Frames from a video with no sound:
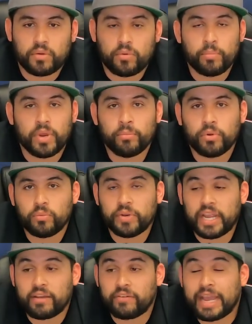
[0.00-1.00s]
Remember,
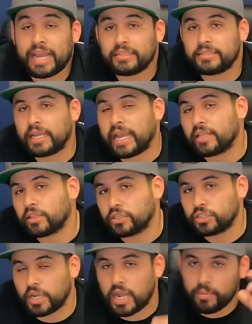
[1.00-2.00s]
we have hats at the
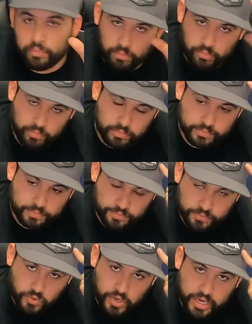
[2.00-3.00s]
shop
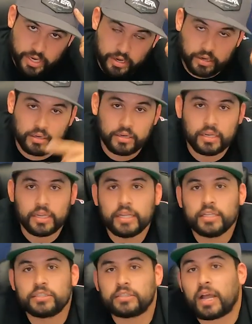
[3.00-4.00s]
right here.
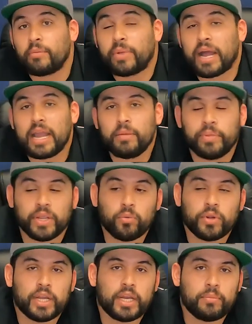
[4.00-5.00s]
Stop by, pick
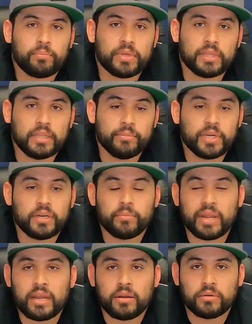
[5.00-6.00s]
one up, limited
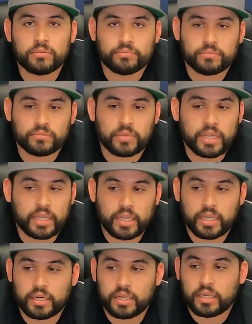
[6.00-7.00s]
amount,
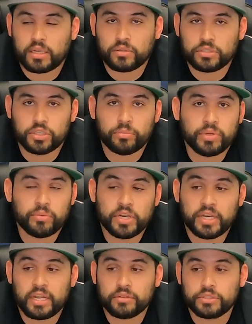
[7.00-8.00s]
and should be
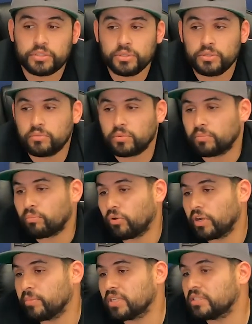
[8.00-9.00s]
running out soon. We're
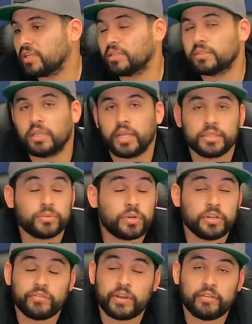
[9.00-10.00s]
pretty much down to like
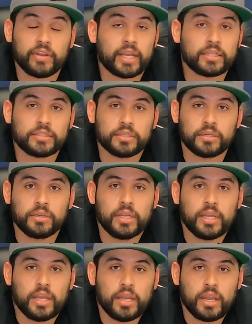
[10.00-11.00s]
25 hats. So
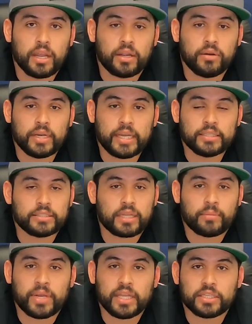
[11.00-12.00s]
go ahead and
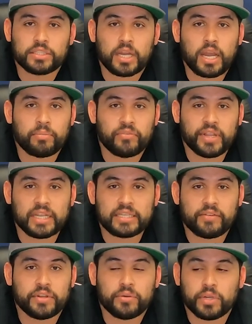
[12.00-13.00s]
stop by the shop. If you guys
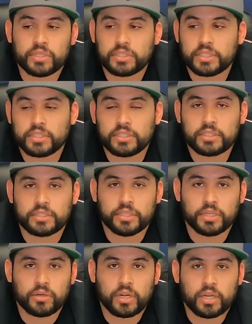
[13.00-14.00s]
have any questions,
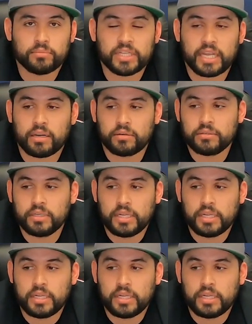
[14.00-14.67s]
you know, come down.